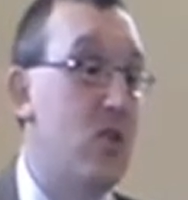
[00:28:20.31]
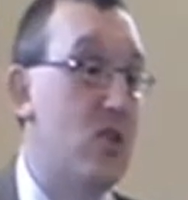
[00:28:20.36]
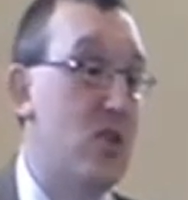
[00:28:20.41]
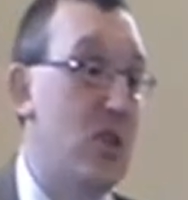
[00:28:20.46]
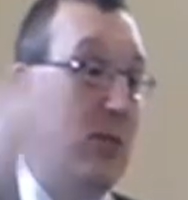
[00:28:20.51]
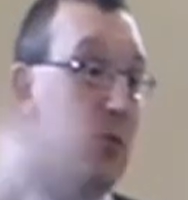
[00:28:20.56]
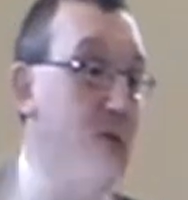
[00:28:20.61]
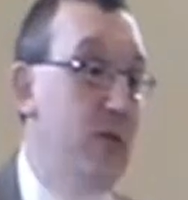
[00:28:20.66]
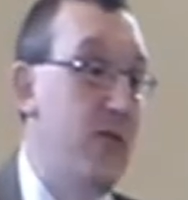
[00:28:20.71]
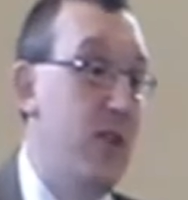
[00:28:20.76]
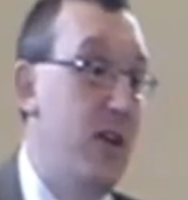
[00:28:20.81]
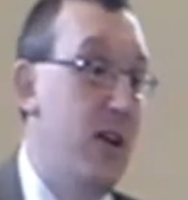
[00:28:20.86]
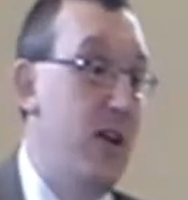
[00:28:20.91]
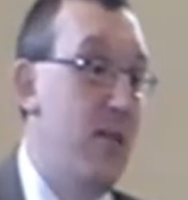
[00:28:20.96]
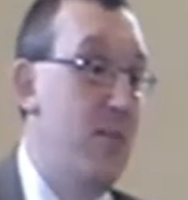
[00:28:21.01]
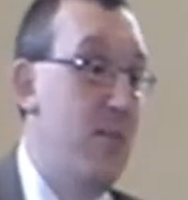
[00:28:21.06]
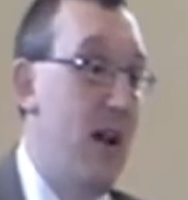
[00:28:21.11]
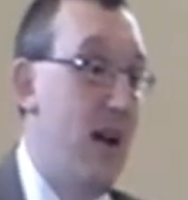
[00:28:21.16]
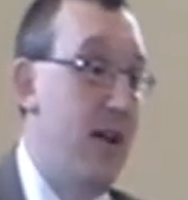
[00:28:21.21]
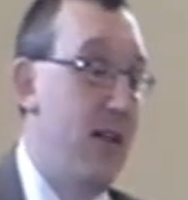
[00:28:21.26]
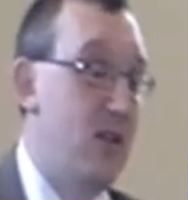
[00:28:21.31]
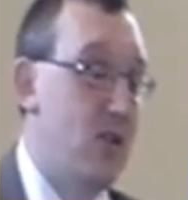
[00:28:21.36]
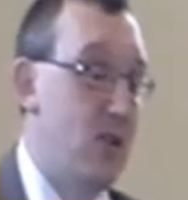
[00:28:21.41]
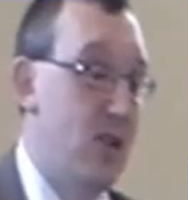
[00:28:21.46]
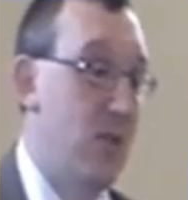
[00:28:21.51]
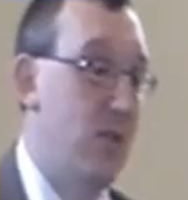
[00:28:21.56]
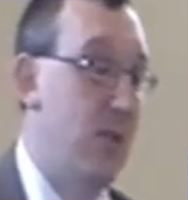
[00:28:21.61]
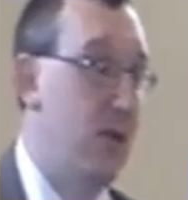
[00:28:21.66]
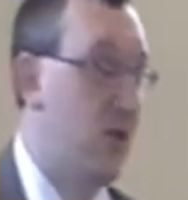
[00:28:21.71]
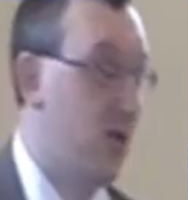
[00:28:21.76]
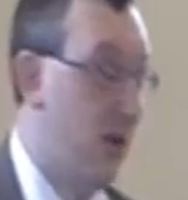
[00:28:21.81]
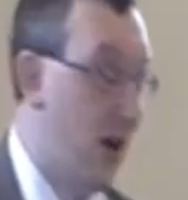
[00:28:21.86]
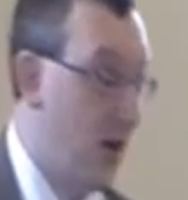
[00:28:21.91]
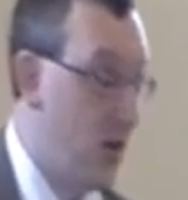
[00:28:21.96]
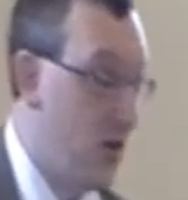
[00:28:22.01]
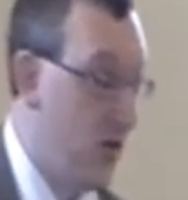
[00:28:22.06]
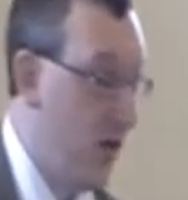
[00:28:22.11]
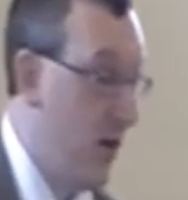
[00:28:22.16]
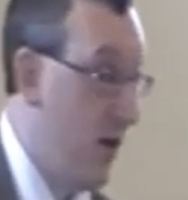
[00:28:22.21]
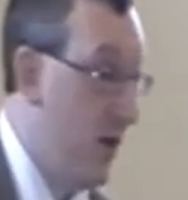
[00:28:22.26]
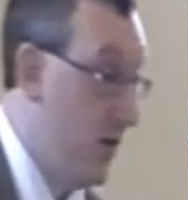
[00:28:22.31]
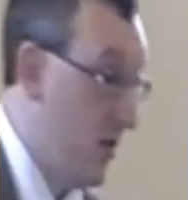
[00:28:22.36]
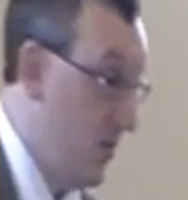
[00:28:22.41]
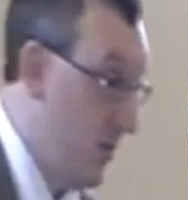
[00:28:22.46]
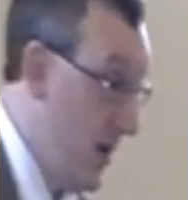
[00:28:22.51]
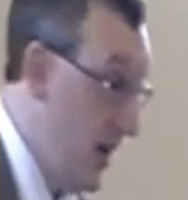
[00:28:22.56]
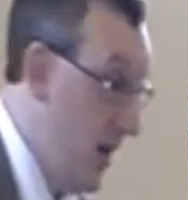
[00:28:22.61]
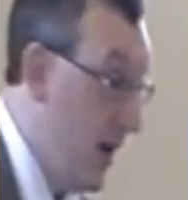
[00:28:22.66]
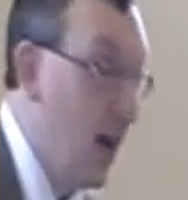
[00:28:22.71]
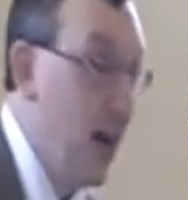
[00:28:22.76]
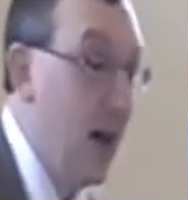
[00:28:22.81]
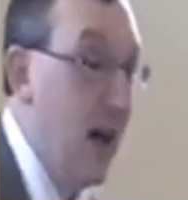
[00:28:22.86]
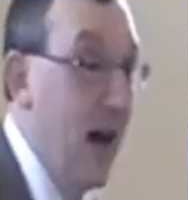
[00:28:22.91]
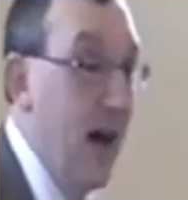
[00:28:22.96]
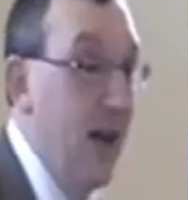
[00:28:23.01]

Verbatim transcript: and some of their merits could be transferred to me.